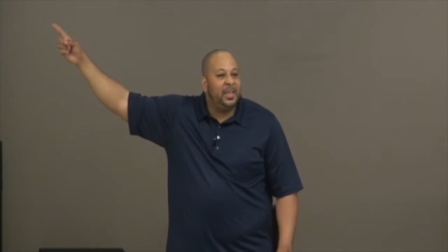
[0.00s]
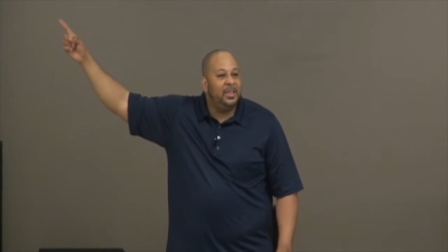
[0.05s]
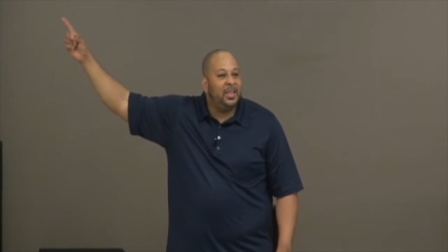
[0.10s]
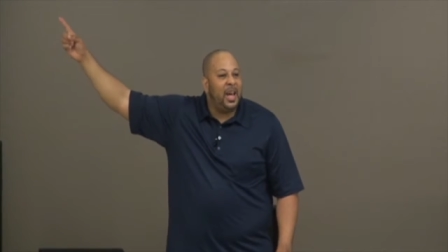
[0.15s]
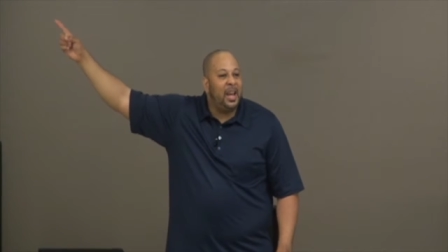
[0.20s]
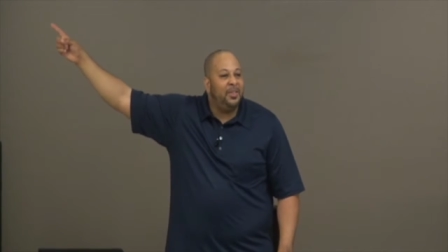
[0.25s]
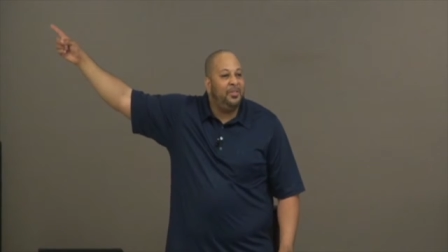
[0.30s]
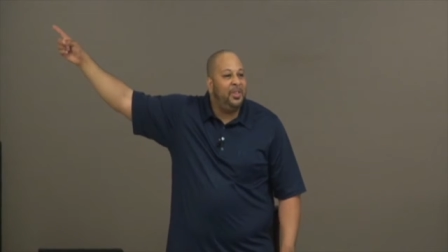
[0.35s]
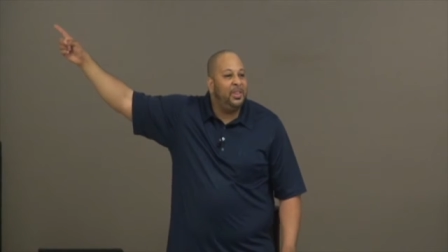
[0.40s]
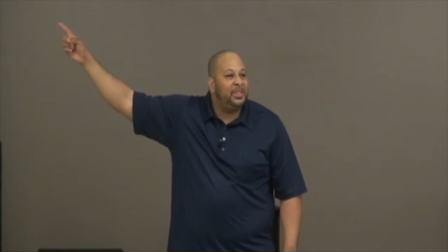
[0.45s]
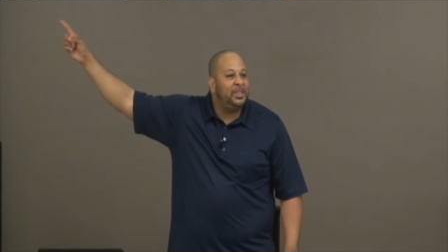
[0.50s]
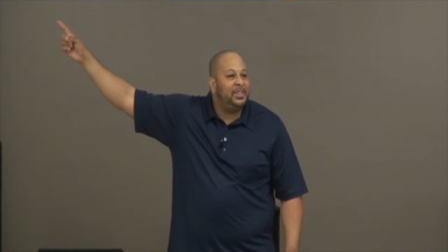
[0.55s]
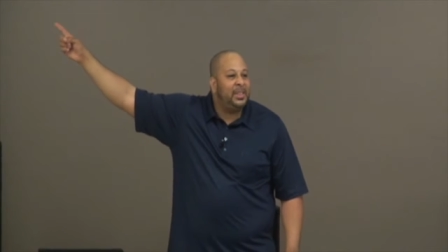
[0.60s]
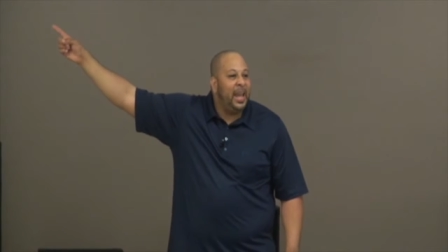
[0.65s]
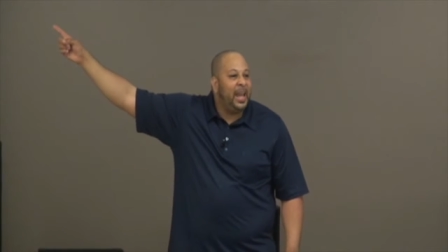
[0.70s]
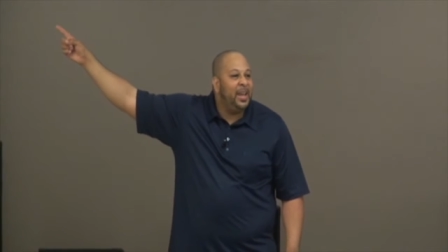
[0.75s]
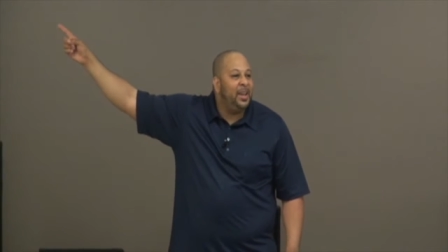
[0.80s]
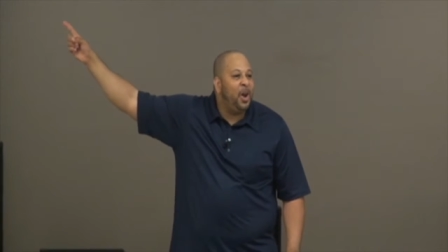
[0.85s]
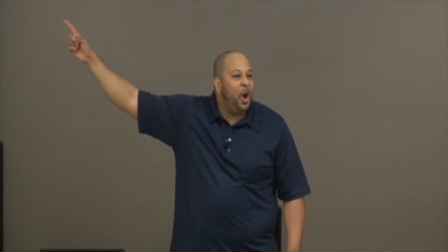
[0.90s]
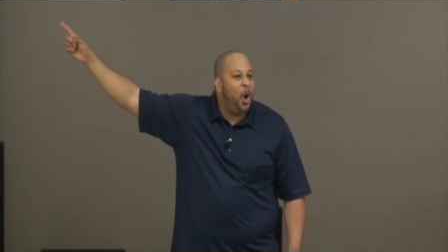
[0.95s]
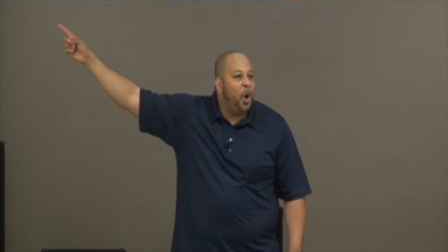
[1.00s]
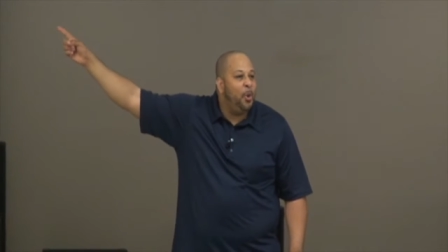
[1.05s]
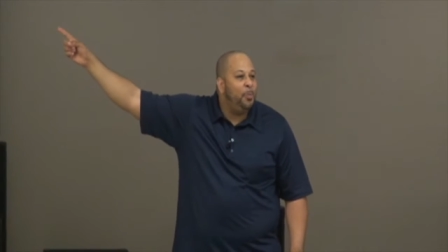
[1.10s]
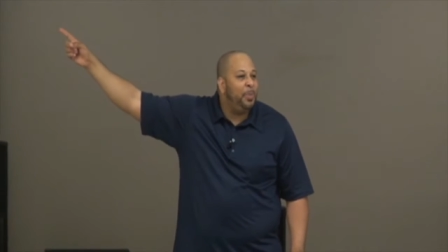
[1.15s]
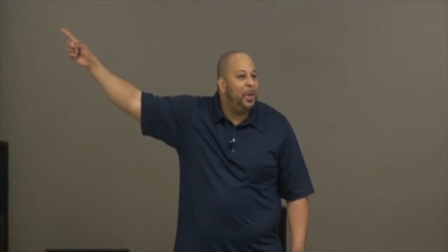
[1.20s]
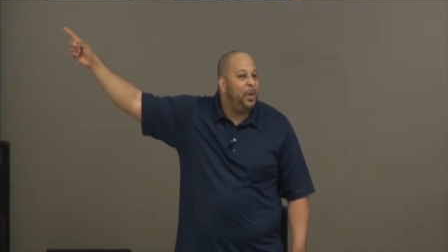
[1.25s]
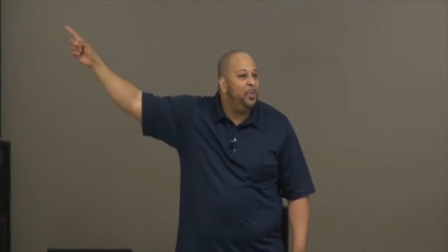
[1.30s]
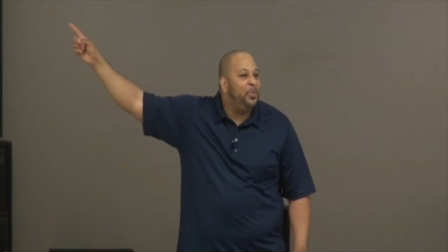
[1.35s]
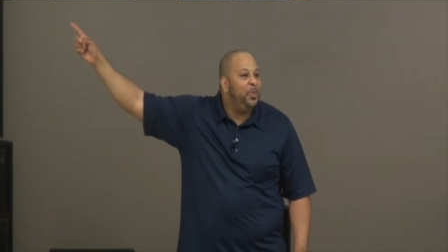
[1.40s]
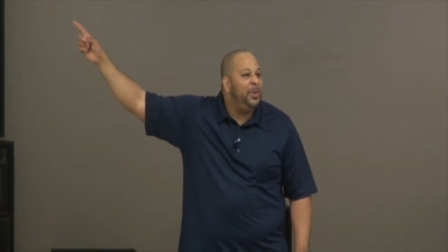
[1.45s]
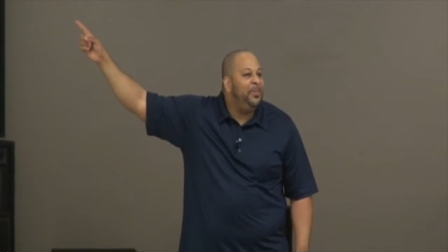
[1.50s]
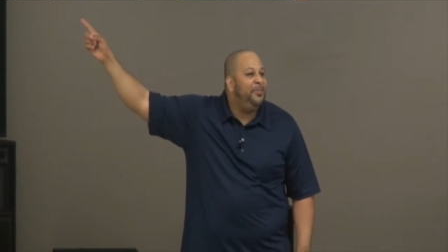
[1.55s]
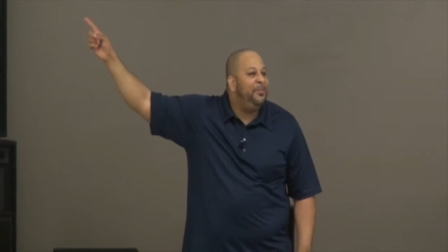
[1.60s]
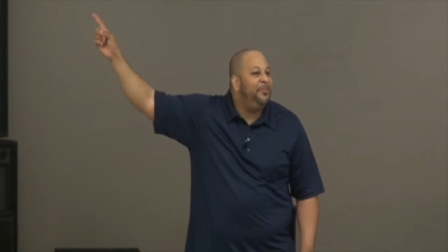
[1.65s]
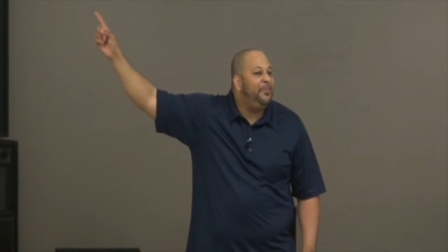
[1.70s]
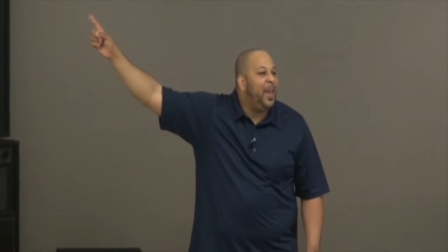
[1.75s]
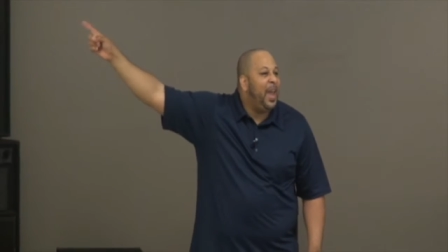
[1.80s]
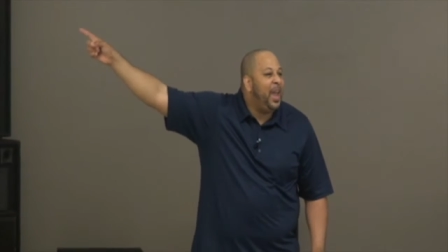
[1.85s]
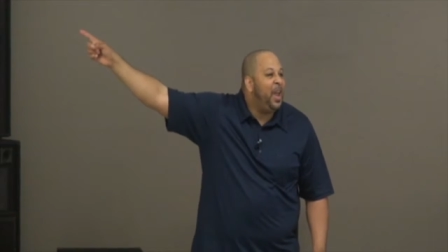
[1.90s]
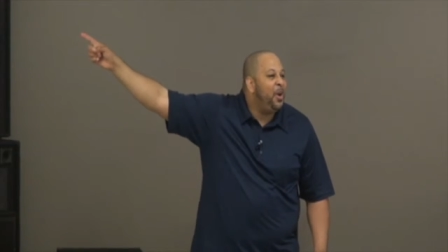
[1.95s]
a lot of us stay in hope and we
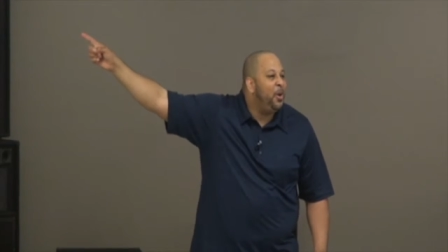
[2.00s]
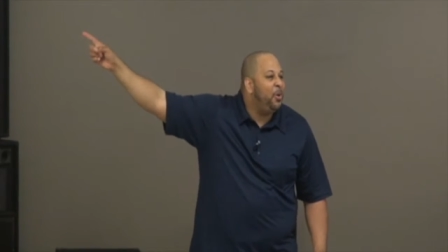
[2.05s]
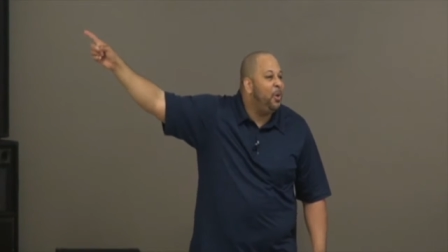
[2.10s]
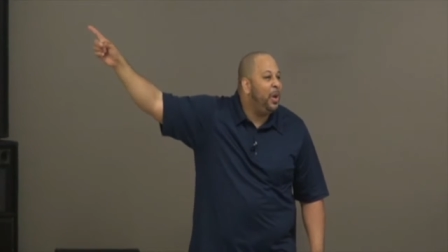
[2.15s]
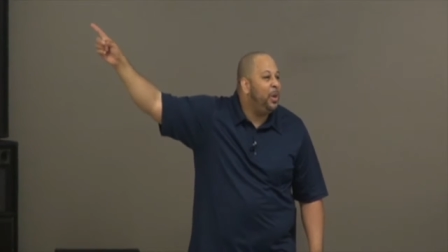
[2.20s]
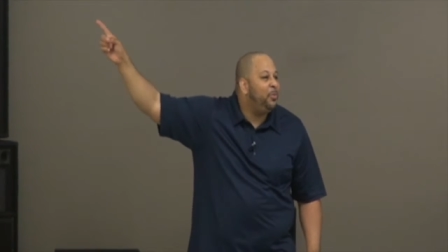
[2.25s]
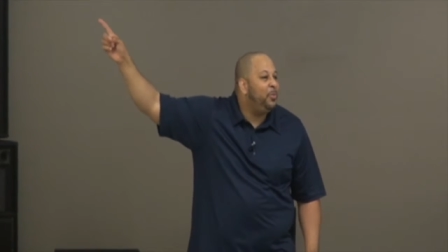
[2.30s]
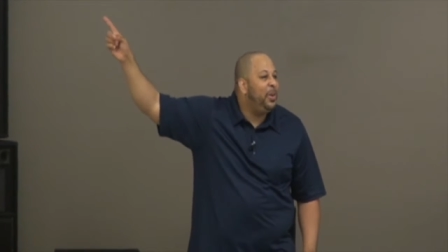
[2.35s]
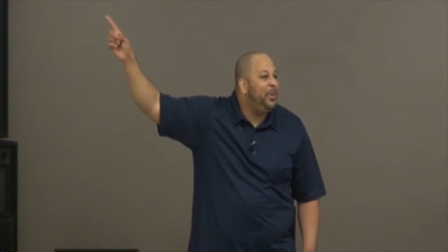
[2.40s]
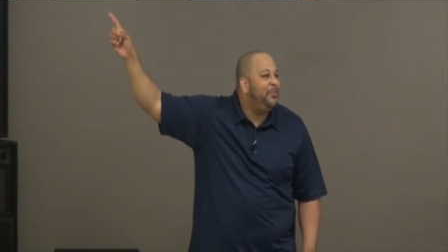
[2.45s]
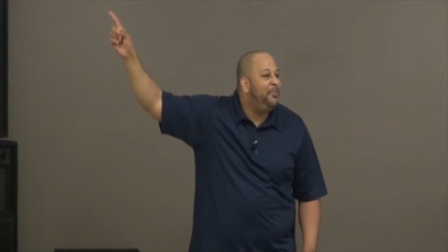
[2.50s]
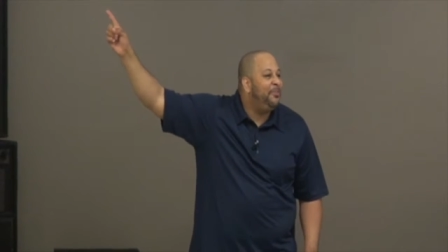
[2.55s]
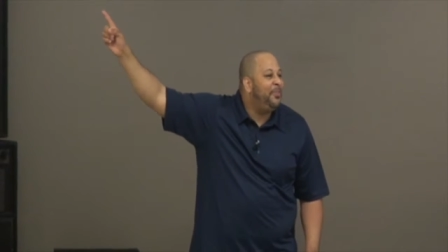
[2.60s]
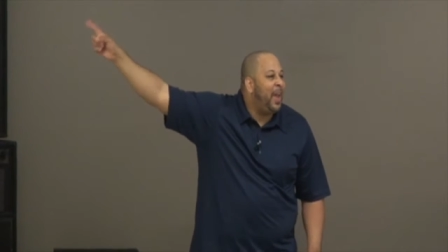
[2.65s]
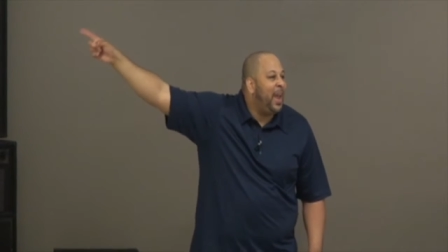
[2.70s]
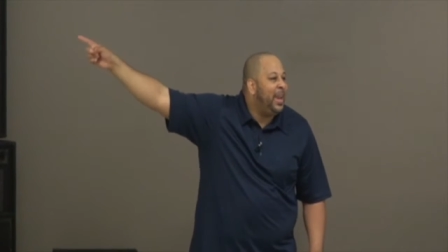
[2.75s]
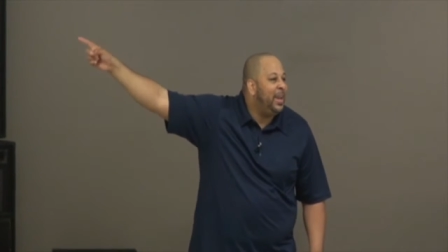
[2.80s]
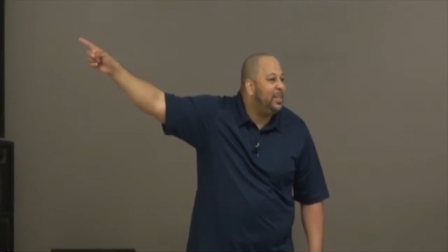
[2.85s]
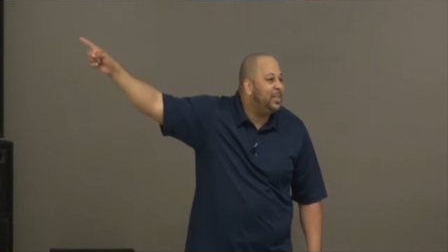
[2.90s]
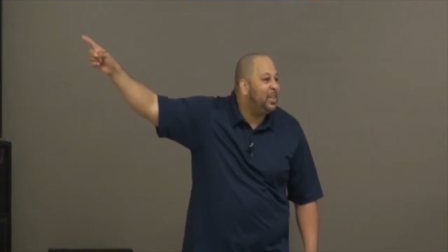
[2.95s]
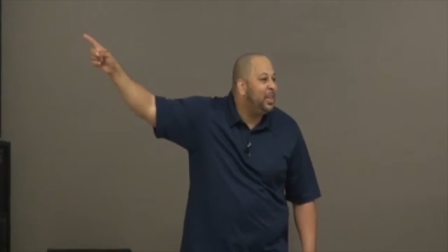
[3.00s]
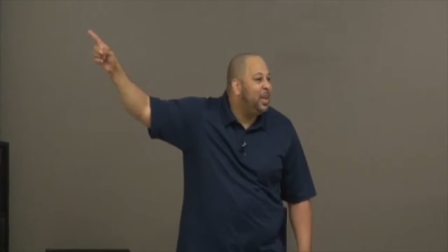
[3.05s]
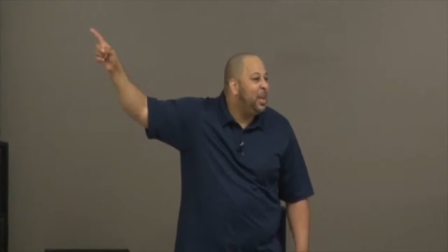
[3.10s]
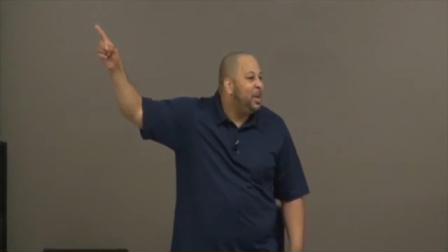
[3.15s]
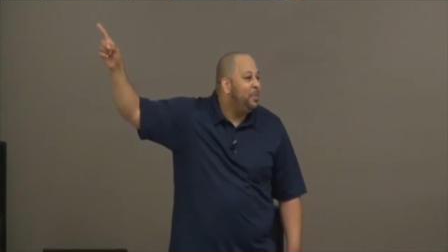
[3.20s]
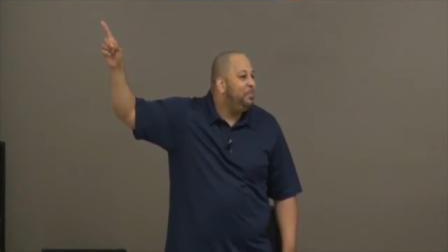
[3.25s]
fail and we faint